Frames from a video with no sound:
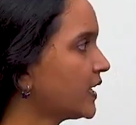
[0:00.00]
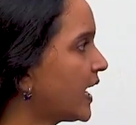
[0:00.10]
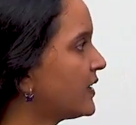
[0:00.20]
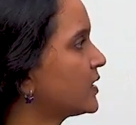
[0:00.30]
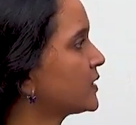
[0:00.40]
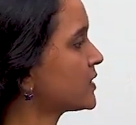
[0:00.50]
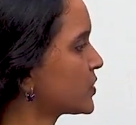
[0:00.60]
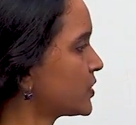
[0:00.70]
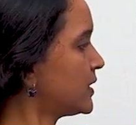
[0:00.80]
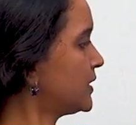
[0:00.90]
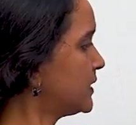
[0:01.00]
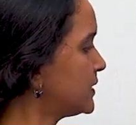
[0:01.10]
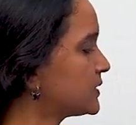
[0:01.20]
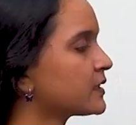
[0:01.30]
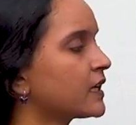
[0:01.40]
have understood
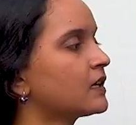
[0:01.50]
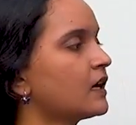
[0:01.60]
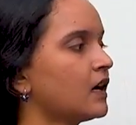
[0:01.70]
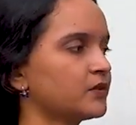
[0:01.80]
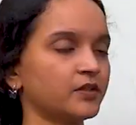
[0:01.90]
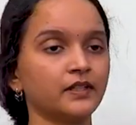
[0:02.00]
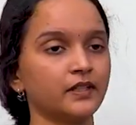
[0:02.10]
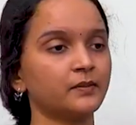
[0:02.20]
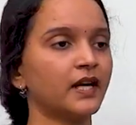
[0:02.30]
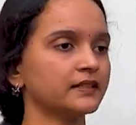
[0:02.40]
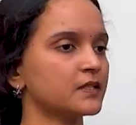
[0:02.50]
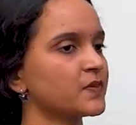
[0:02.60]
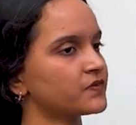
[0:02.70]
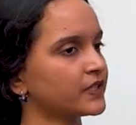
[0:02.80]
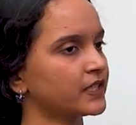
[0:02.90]
how to determine the
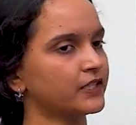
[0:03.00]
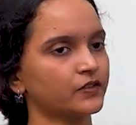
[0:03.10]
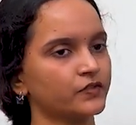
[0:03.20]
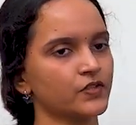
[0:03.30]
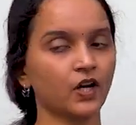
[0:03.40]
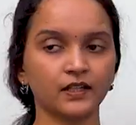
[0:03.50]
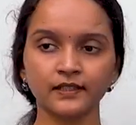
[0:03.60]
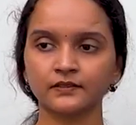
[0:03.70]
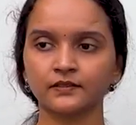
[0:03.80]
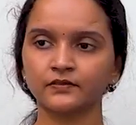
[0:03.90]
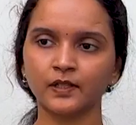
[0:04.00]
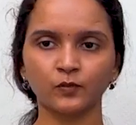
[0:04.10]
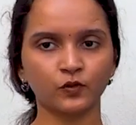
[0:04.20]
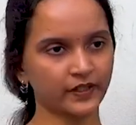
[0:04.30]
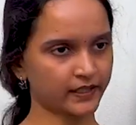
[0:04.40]
specific heat of a solid, we'll
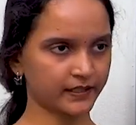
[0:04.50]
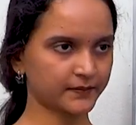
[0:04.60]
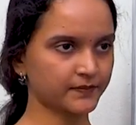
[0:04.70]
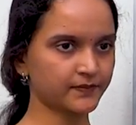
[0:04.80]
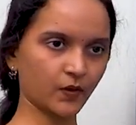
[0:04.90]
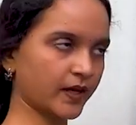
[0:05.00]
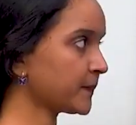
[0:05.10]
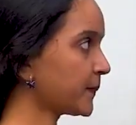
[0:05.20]
move ahead. Okay?